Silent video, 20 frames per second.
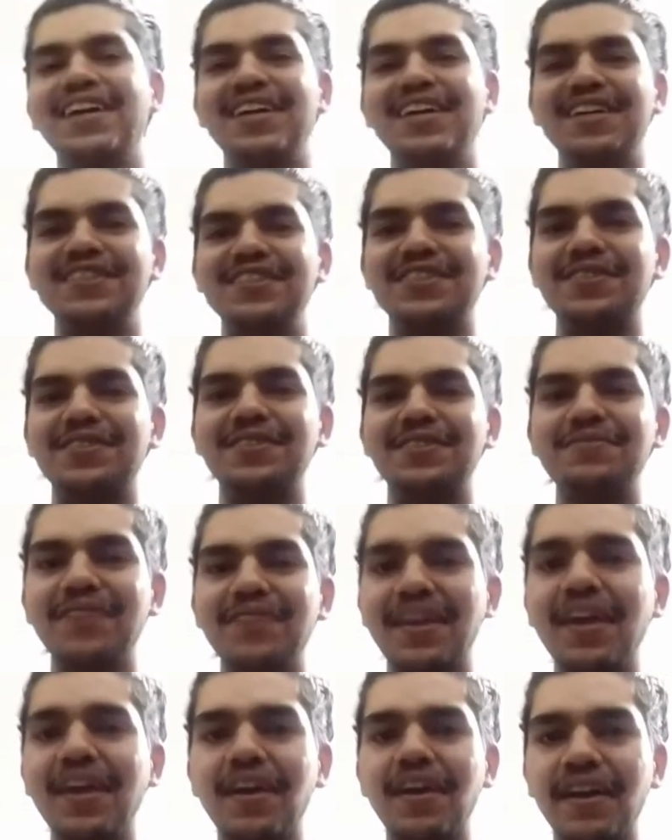So
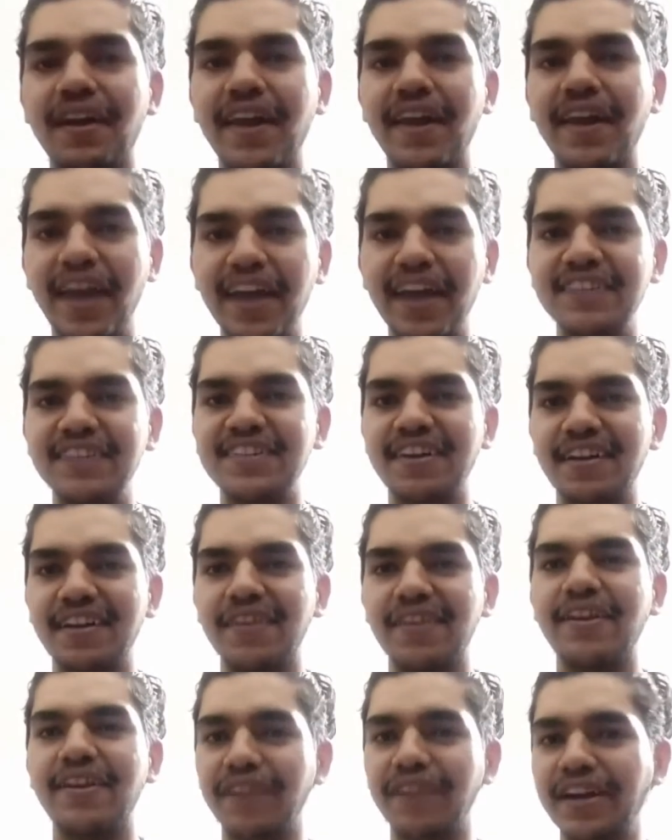yeah, AI is
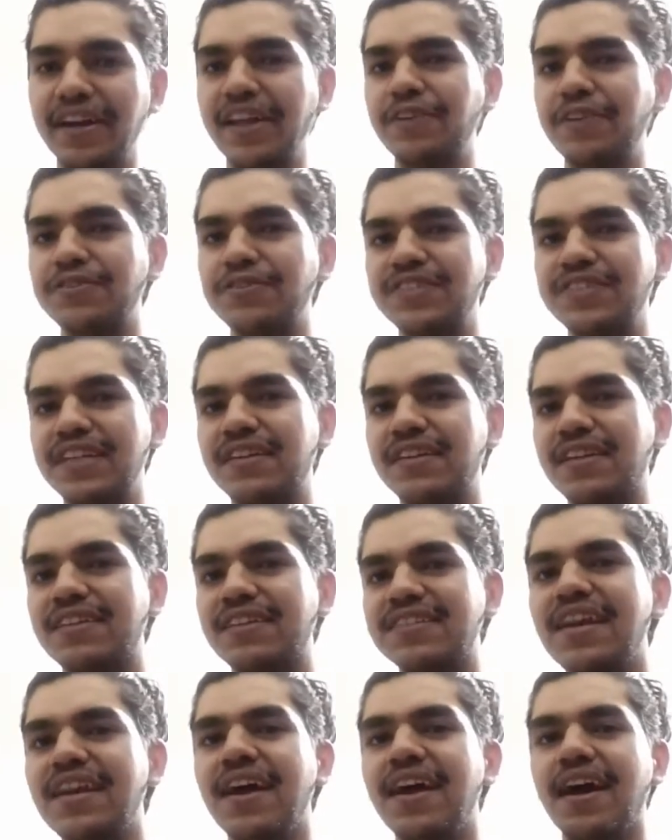definitely used in this
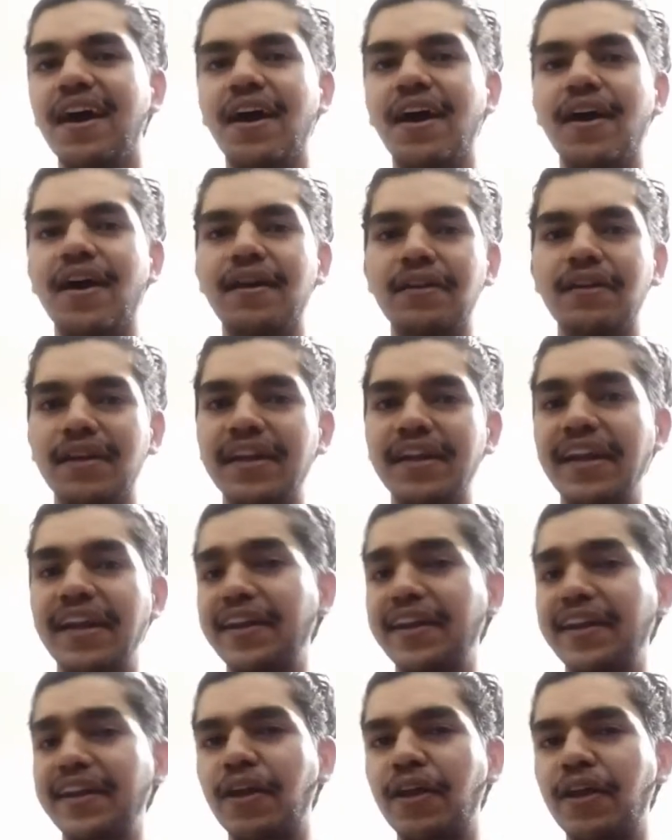
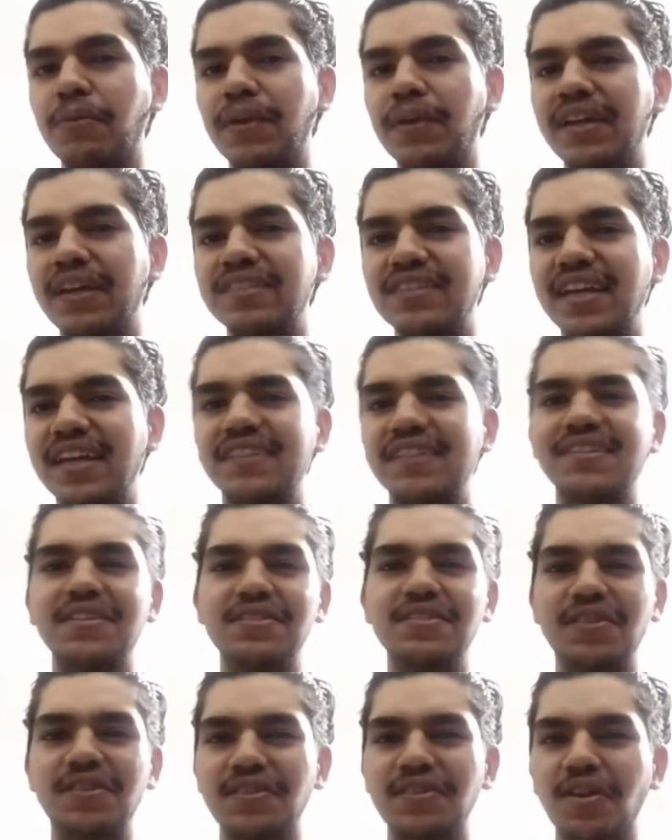detecting anomalies. Like the
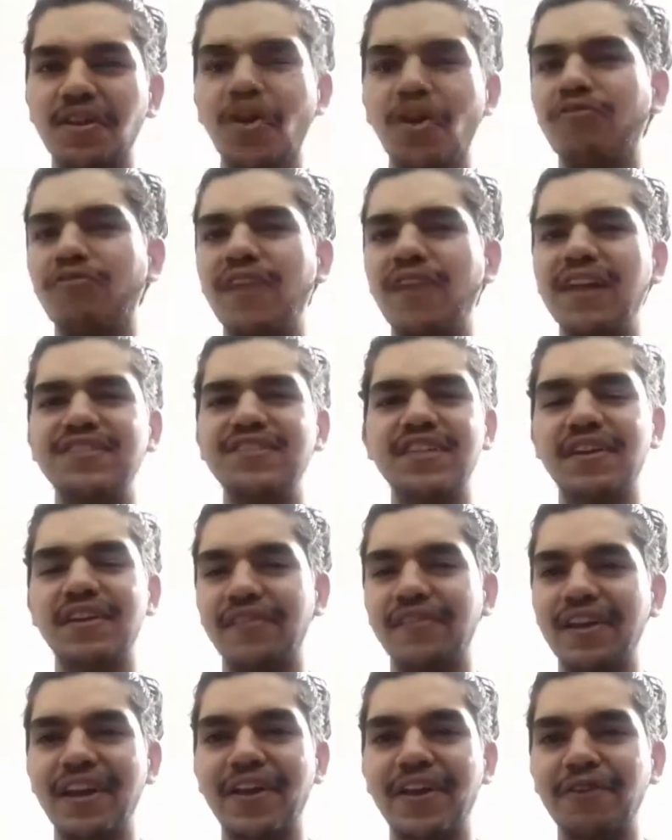log files are
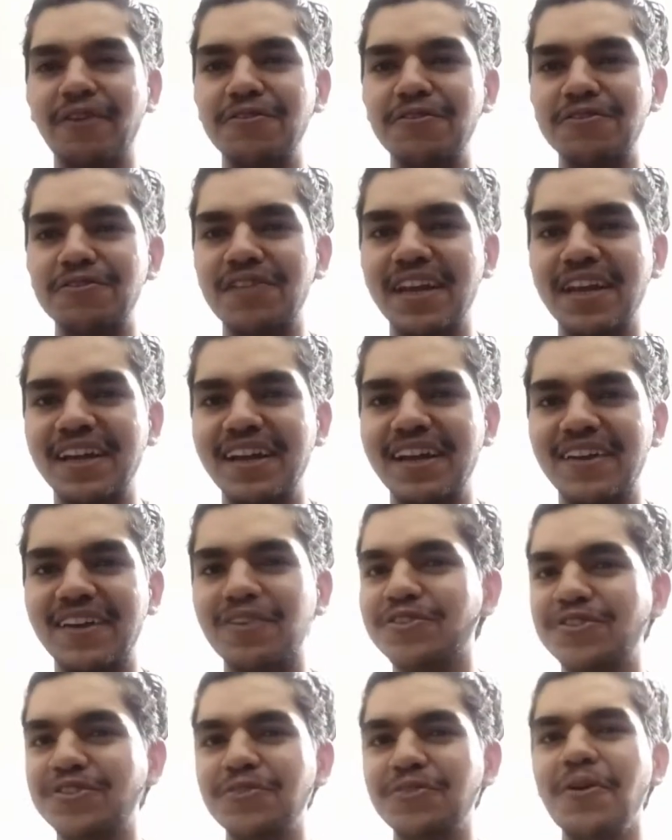really huge. Like it
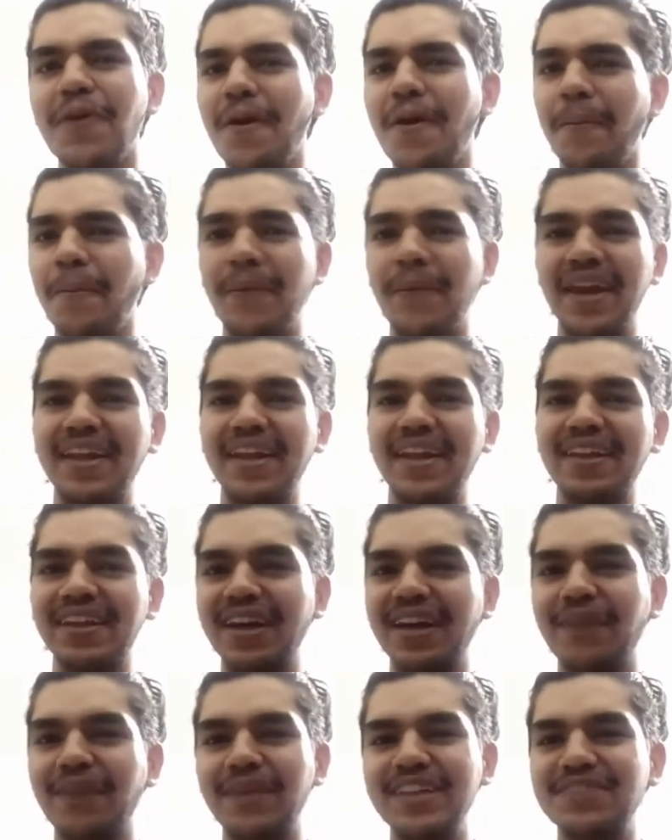goes to many
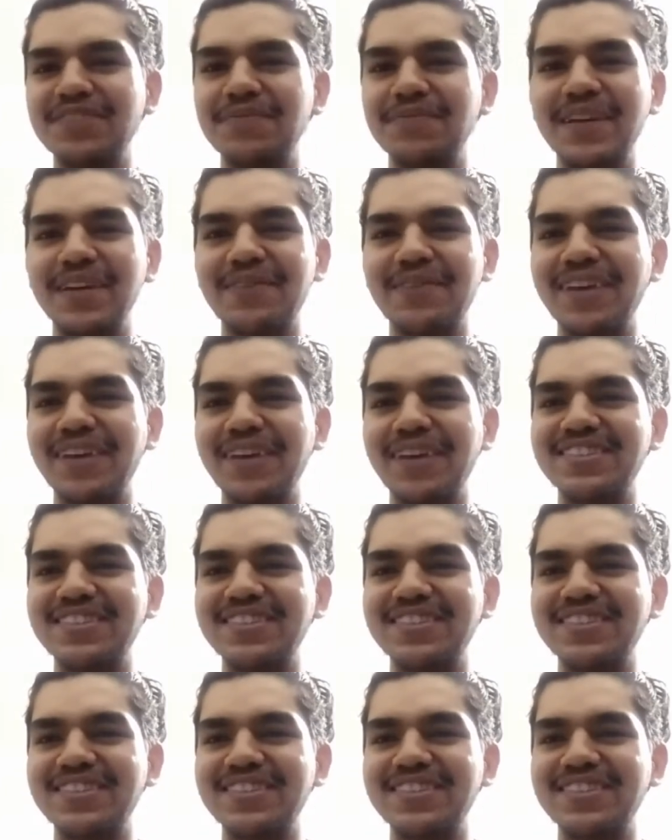gigabytes, petabytes.